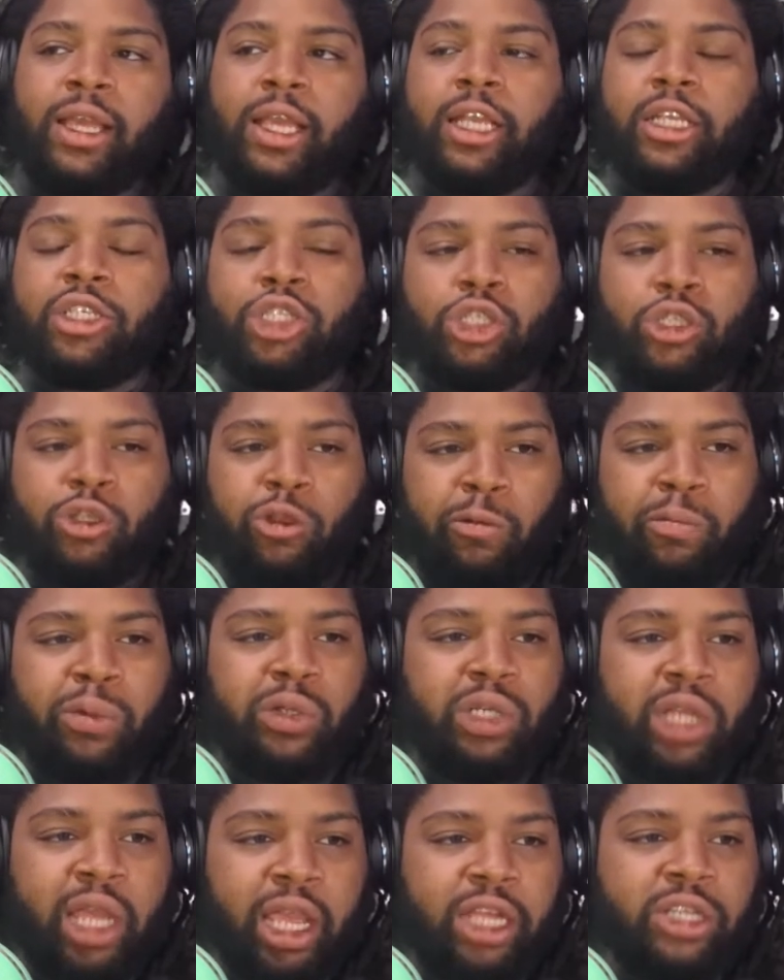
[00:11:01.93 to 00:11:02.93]
is super
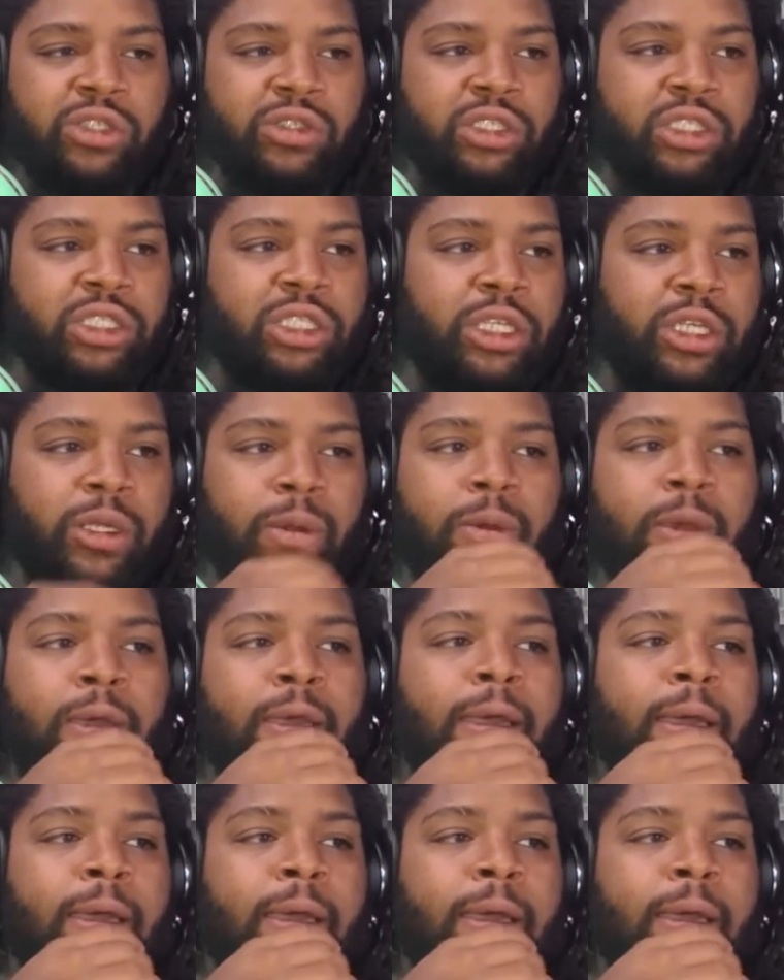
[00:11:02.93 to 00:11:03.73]
dangerous to you.